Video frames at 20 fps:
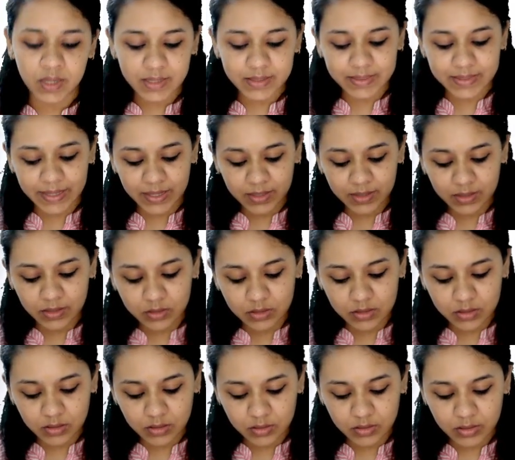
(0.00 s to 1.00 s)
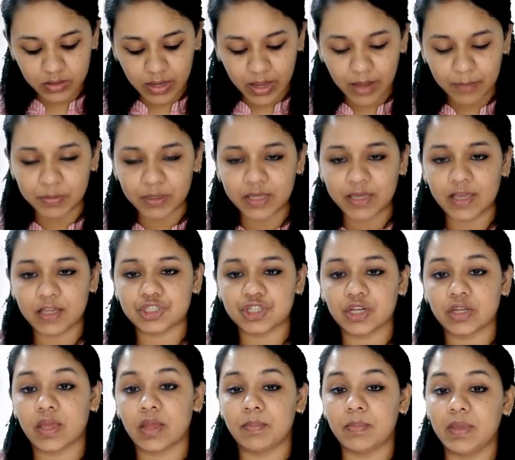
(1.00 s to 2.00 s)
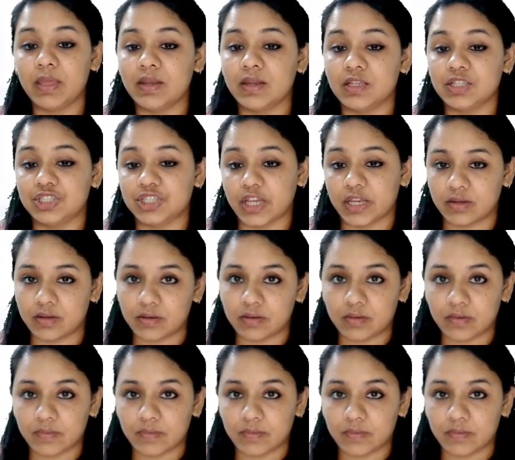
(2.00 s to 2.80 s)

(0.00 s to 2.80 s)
then the application can be rejected.